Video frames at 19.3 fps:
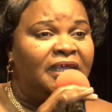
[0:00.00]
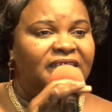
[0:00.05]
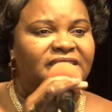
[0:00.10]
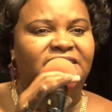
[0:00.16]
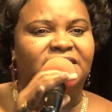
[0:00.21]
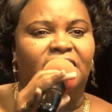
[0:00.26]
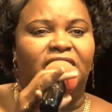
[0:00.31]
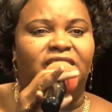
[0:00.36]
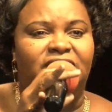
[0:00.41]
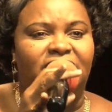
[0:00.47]
He
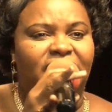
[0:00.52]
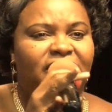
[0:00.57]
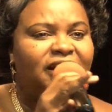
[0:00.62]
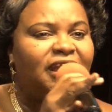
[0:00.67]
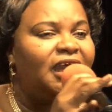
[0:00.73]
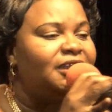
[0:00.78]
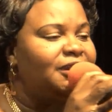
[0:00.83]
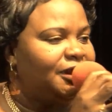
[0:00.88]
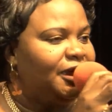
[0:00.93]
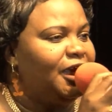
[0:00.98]
studied
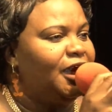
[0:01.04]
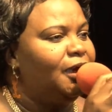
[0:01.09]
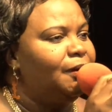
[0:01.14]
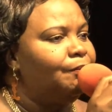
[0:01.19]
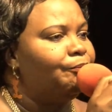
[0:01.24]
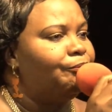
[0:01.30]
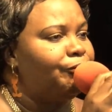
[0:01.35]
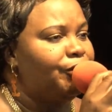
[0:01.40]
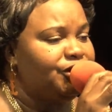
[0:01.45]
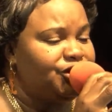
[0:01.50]
at
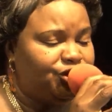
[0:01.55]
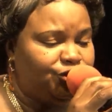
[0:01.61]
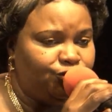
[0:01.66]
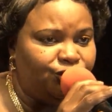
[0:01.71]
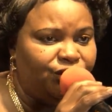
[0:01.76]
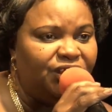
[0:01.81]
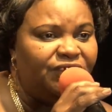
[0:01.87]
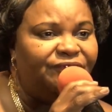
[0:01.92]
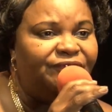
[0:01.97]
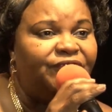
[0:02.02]
Cambridge
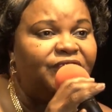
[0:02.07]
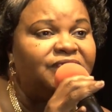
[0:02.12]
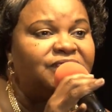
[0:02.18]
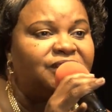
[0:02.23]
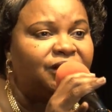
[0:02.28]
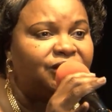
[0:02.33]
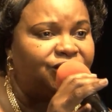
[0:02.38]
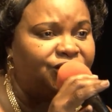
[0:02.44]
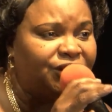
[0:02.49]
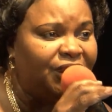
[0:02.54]

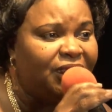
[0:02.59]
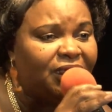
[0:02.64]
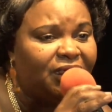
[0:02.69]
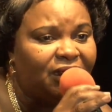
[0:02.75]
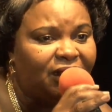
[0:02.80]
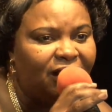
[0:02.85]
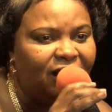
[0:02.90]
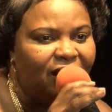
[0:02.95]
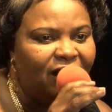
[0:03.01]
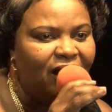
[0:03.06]

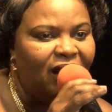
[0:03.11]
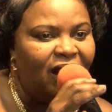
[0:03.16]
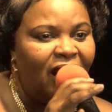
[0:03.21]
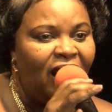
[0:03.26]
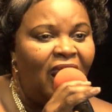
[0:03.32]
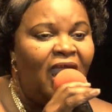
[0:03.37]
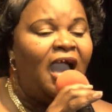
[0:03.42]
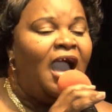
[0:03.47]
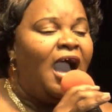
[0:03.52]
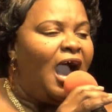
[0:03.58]
University,
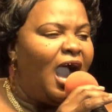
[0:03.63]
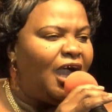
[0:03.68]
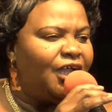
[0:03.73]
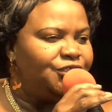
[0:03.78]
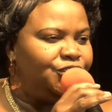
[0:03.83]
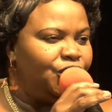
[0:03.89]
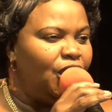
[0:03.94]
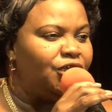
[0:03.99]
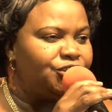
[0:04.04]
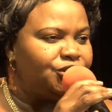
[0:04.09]
a
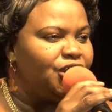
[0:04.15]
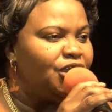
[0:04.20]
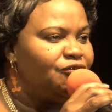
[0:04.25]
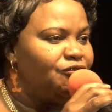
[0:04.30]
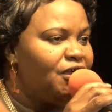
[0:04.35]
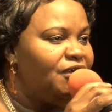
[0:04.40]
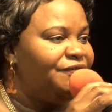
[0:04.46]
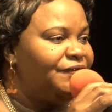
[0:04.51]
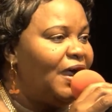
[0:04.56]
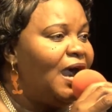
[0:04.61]
doctor
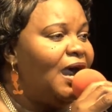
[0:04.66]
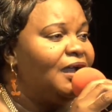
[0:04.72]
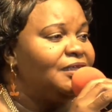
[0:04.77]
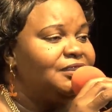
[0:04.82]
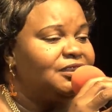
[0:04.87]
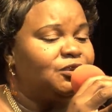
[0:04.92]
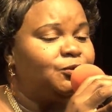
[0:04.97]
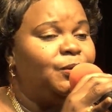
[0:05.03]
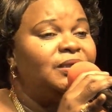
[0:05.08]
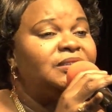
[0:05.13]
of
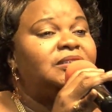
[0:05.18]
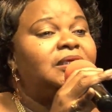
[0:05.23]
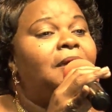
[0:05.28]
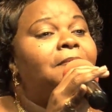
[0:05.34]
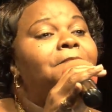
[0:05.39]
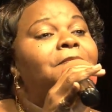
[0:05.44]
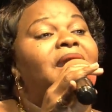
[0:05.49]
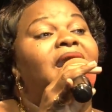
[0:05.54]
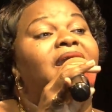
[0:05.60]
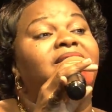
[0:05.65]
arts with a
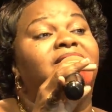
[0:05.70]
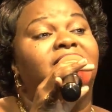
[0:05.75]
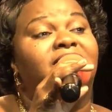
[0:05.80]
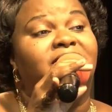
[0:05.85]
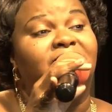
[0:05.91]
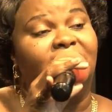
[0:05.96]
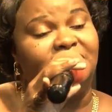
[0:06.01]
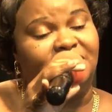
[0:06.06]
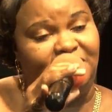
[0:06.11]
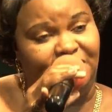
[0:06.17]

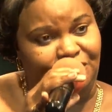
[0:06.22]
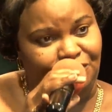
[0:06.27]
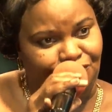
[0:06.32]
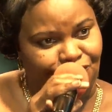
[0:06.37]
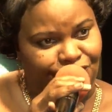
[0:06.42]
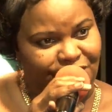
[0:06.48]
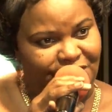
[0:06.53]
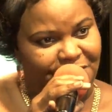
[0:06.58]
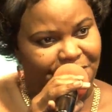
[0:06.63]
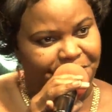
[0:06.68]
master's
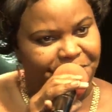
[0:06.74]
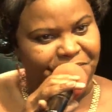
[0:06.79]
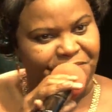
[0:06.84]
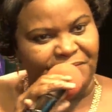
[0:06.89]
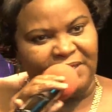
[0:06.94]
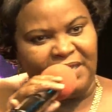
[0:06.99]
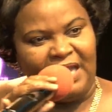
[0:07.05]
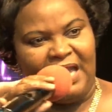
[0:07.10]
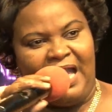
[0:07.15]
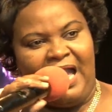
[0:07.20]
degree.
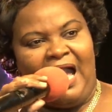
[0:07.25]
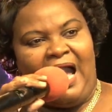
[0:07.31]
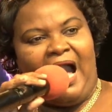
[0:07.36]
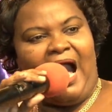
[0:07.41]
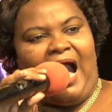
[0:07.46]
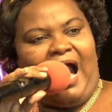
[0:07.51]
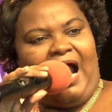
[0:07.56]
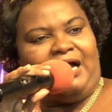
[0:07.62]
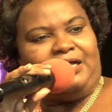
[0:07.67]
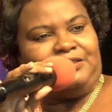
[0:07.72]

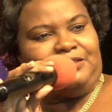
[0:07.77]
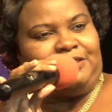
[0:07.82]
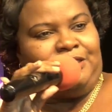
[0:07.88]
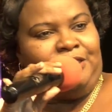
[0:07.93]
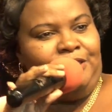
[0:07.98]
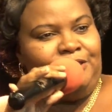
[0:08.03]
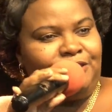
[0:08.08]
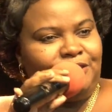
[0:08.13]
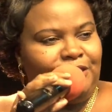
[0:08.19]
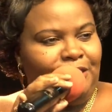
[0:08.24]
As
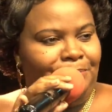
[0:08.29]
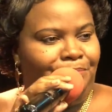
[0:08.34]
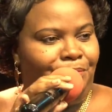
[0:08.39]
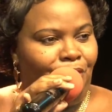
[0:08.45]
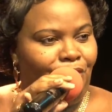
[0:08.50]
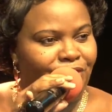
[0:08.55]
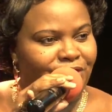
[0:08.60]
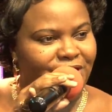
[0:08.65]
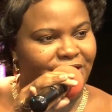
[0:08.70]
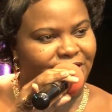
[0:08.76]
he see
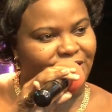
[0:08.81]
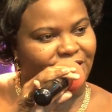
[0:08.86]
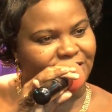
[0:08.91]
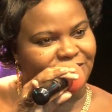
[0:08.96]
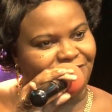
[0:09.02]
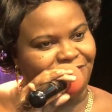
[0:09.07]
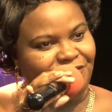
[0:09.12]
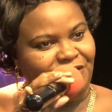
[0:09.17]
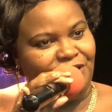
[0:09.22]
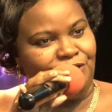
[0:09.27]
book, he
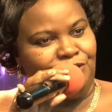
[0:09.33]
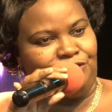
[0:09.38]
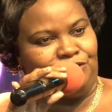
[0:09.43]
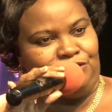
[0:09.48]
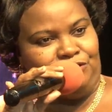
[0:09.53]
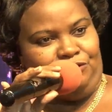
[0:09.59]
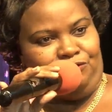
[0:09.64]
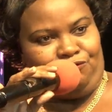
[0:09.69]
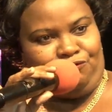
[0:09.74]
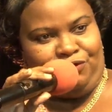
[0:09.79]
does feel
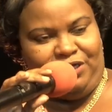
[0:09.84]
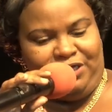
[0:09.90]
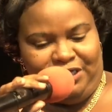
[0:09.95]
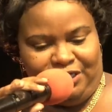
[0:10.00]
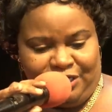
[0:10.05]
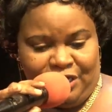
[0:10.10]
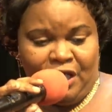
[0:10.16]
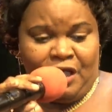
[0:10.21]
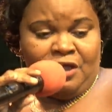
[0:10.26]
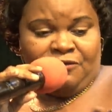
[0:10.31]
to
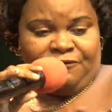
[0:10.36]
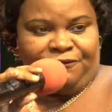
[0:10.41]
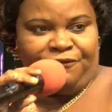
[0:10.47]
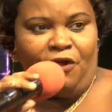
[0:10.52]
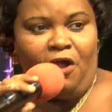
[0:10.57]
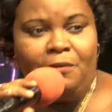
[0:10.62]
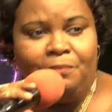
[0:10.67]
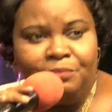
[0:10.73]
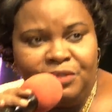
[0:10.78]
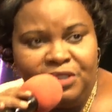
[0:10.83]
read.
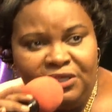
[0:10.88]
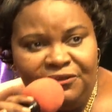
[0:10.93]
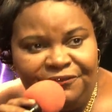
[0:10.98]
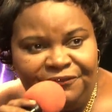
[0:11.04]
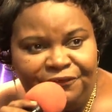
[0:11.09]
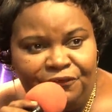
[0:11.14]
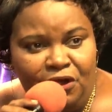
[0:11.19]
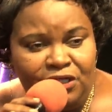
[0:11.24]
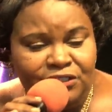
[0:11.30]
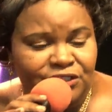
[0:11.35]
From the
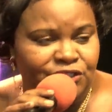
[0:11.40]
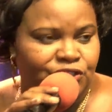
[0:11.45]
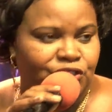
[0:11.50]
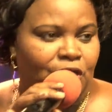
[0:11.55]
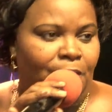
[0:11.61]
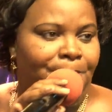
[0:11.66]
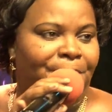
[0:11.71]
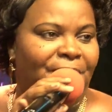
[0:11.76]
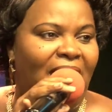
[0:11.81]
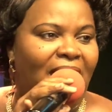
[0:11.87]
front
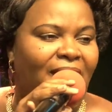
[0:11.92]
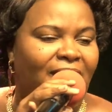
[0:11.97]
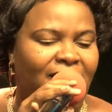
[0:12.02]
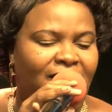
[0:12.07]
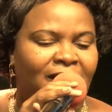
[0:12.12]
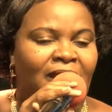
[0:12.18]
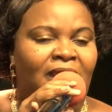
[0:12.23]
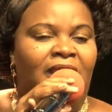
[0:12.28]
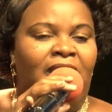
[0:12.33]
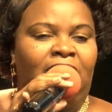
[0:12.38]
to back,
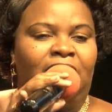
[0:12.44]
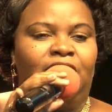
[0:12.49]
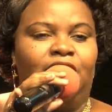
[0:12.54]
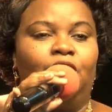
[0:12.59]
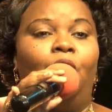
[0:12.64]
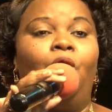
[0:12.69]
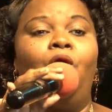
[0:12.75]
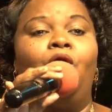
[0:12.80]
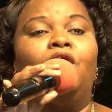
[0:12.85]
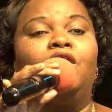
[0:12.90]

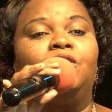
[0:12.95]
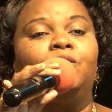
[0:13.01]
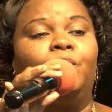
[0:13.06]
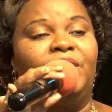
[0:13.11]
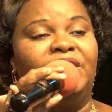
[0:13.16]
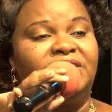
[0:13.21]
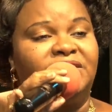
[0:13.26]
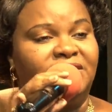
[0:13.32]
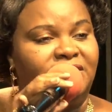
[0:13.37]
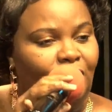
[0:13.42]
he
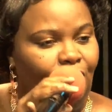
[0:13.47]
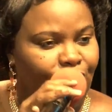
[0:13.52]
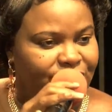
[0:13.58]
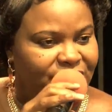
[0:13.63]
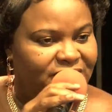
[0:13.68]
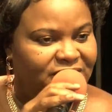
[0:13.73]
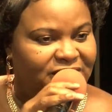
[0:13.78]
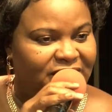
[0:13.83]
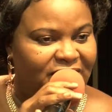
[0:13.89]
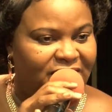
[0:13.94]
always
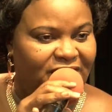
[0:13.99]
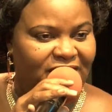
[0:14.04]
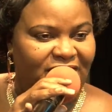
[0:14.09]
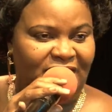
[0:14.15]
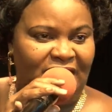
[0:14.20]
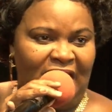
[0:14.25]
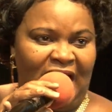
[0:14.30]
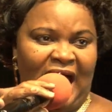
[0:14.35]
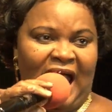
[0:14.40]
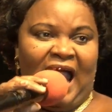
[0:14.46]
succeed.